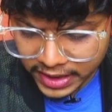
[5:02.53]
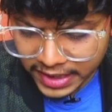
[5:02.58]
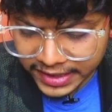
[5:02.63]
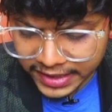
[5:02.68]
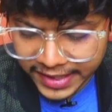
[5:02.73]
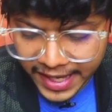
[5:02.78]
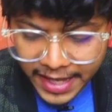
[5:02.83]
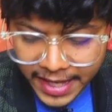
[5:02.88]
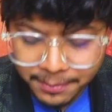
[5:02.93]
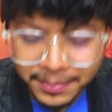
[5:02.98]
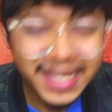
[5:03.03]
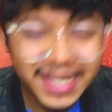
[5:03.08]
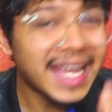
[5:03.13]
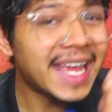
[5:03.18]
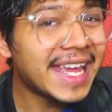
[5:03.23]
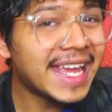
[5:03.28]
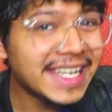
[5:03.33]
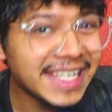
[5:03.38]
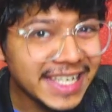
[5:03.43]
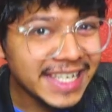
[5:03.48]
can be
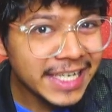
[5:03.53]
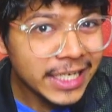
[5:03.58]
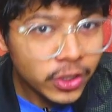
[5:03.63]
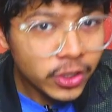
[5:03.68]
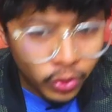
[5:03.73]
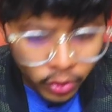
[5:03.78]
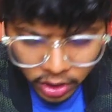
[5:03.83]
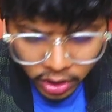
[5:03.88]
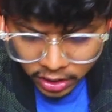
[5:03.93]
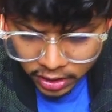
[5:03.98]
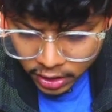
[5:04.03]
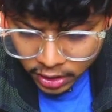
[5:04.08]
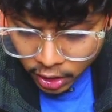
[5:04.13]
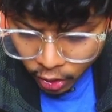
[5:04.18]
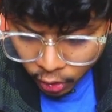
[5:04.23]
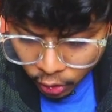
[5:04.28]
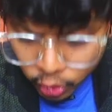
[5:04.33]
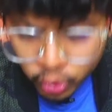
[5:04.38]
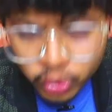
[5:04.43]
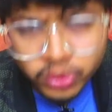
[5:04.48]
any node
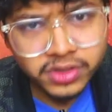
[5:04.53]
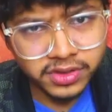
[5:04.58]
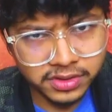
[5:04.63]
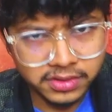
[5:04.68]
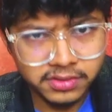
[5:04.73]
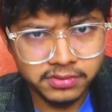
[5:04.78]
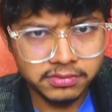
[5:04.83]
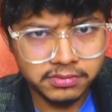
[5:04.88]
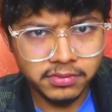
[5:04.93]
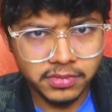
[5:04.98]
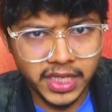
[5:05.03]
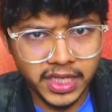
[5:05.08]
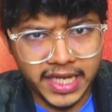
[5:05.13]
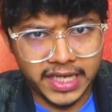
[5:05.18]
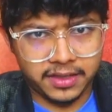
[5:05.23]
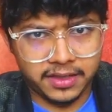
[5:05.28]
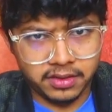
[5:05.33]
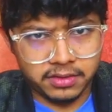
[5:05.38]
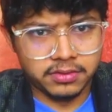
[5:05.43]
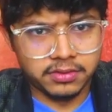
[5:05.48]
whose,
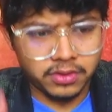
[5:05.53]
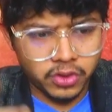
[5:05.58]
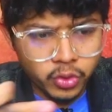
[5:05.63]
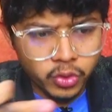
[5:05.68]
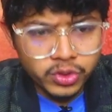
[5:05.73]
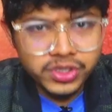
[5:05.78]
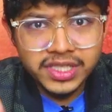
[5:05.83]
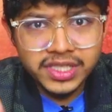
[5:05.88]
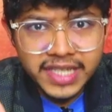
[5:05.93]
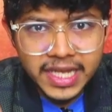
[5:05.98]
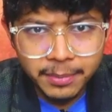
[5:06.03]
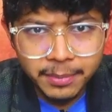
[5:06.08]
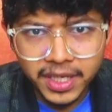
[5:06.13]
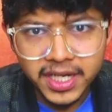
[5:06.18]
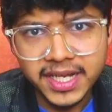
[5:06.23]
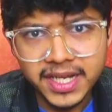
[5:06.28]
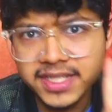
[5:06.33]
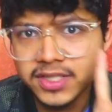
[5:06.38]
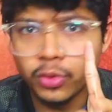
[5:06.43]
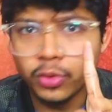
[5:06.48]
like, whose neighbor
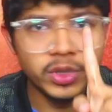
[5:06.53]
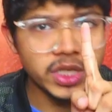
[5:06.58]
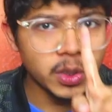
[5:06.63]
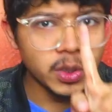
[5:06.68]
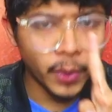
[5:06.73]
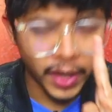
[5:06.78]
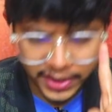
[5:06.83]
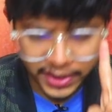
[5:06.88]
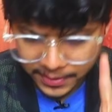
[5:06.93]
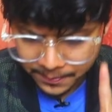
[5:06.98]
is only one.